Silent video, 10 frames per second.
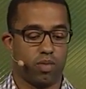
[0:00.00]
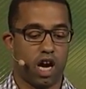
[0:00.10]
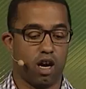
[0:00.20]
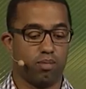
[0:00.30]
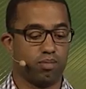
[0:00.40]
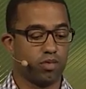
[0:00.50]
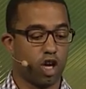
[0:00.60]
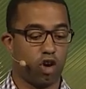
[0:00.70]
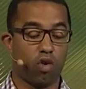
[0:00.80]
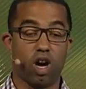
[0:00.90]

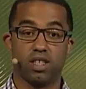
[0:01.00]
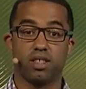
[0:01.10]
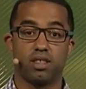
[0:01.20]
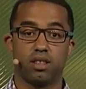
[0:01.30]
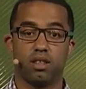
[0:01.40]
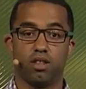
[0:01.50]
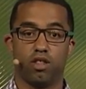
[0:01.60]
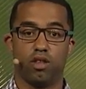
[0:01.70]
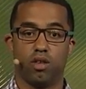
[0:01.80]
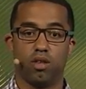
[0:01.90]
across
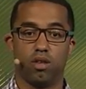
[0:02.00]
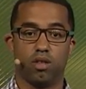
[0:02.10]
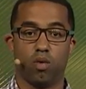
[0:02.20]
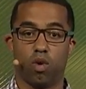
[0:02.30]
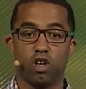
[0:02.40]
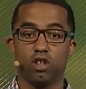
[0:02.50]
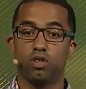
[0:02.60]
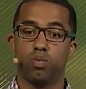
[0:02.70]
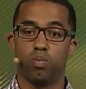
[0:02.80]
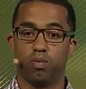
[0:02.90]
the
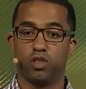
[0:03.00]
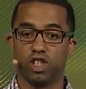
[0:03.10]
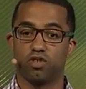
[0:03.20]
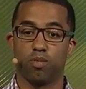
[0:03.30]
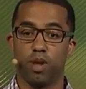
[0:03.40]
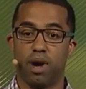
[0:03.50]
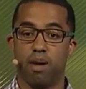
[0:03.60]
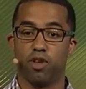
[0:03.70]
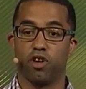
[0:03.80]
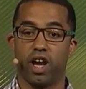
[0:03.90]
world just from the
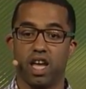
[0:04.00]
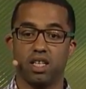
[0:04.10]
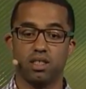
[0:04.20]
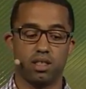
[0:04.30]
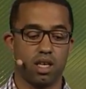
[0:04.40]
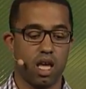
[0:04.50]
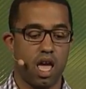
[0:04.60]
palm of their hands,